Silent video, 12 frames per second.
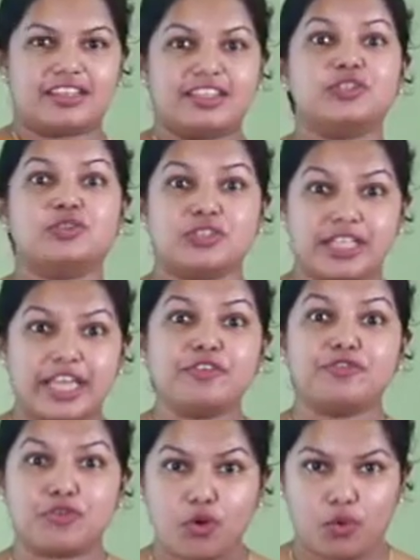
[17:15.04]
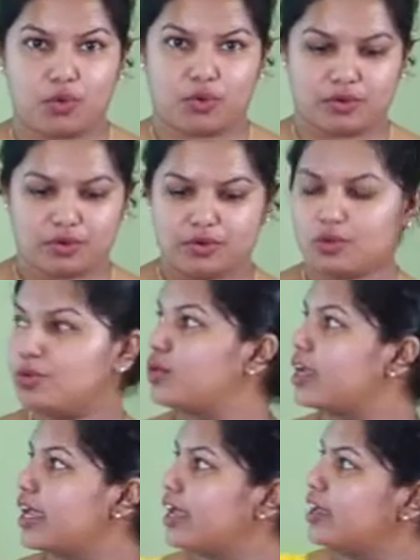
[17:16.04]
You say 4.
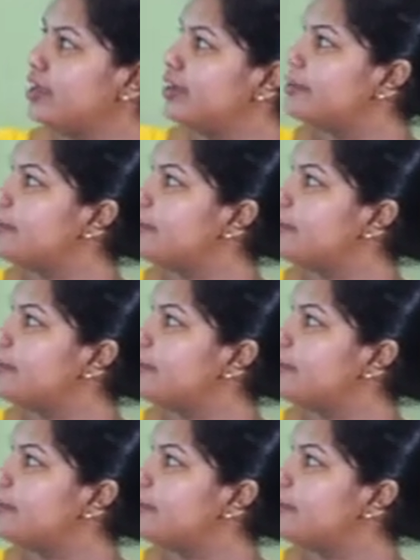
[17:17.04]
Okay?